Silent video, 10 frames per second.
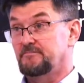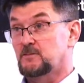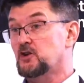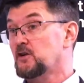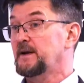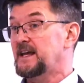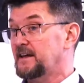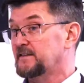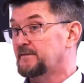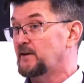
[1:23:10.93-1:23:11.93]
Germany
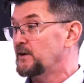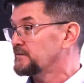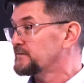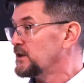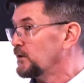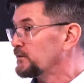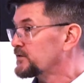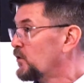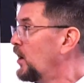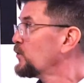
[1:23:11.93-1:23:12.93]
has a very, you know,
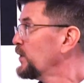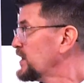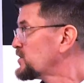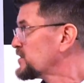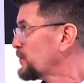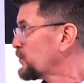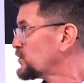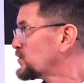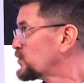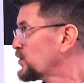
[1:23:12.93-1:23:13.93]
strong relationship
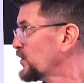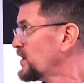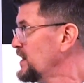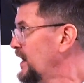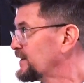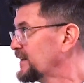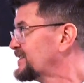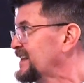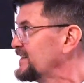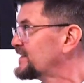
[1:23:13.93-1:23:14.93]
to Turkey. It has
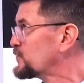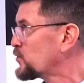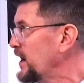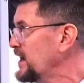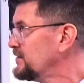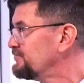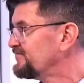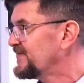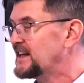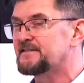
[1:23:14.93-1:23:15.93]
extensive trade.
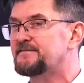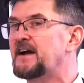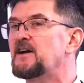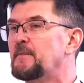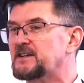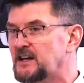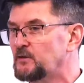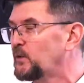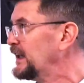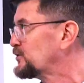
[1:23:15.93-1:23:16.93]
It is very much
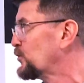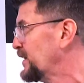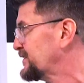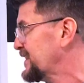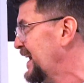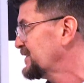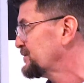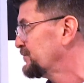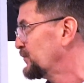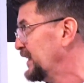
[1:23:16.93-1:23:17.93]
unwilling to risk that
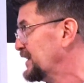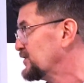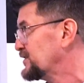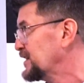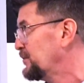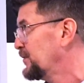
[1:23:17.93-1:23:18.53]
relationship.